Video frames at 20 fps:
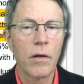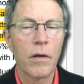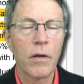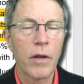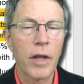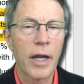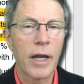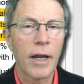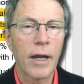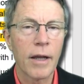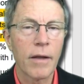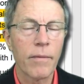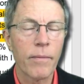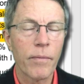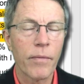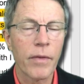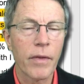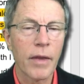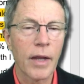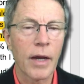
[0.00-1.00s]
they had
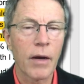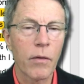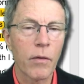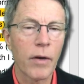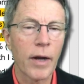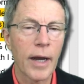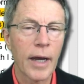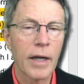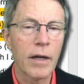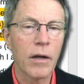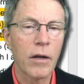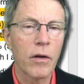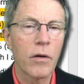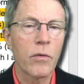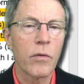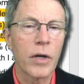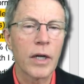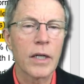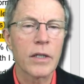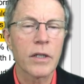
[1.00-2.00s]
they had low
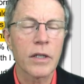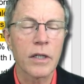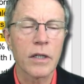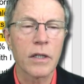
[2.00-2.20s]
risk